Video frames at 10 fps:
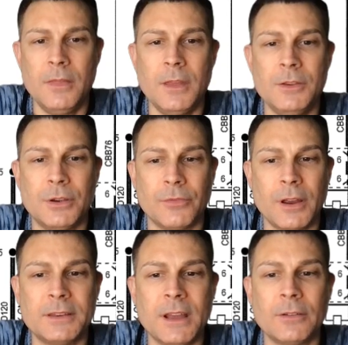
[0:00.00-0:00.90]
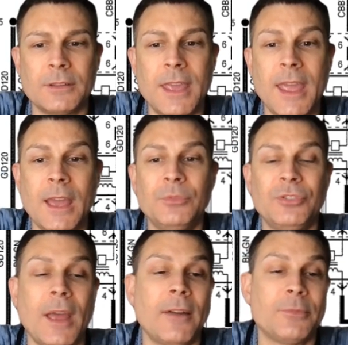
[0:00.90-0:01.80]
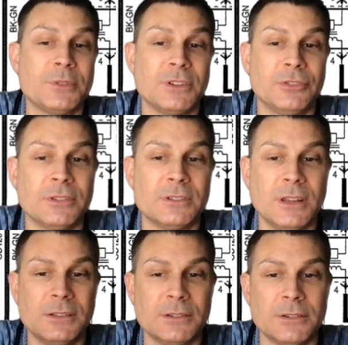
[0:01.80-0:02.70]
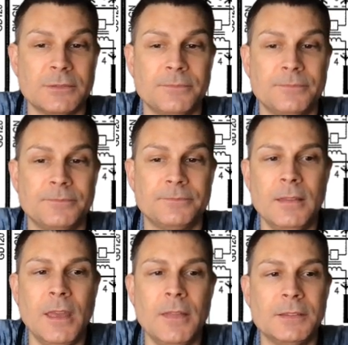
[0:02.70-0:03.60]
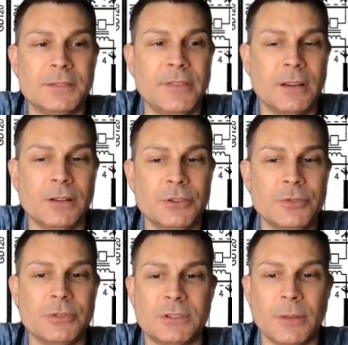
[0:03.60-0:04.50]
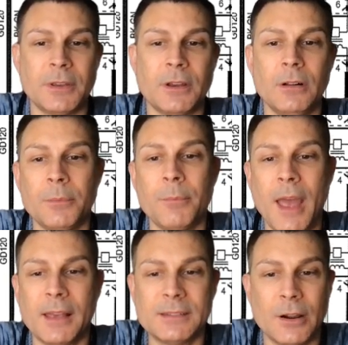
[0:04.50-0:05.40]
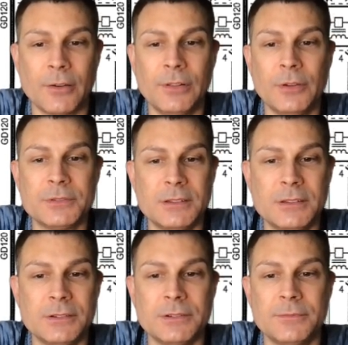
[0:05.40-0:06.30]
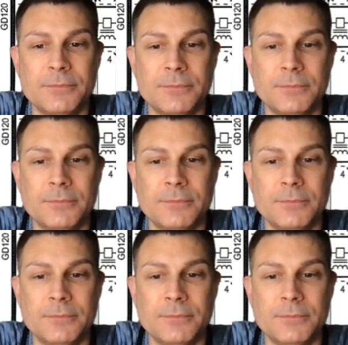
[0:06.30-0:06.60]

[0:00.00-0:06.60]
And then you can write down camshaft position sensor. And then this vehicle uses something called a mass airflow sensor.